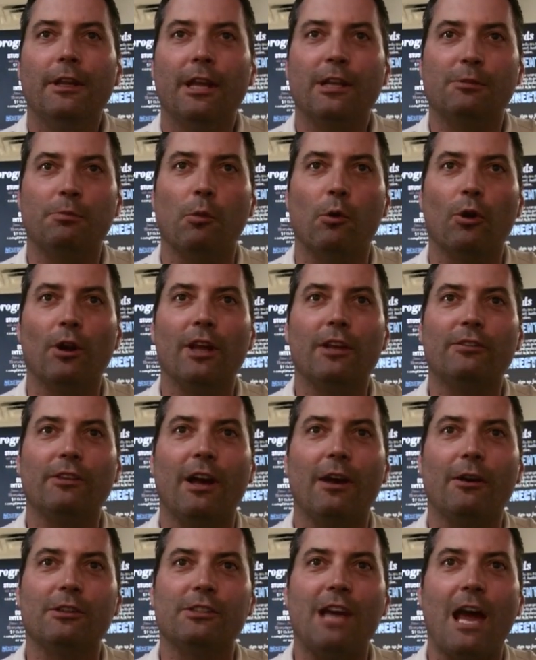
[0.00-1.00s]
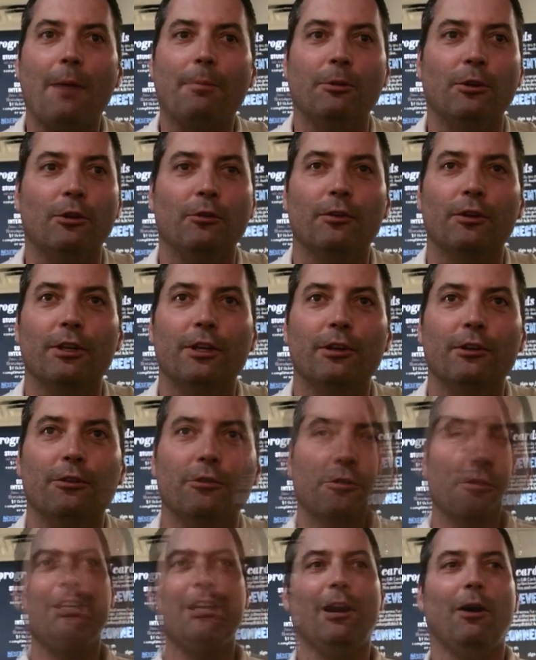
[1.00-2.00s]
that's more or less how it's happened over the
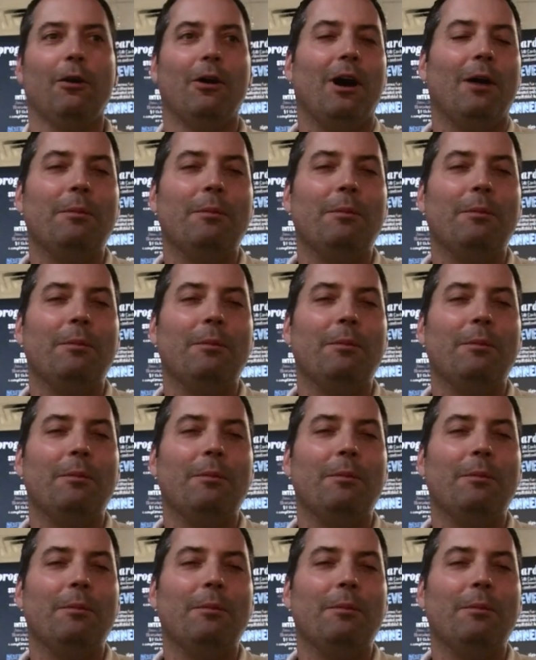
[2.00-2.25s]
years. You know, I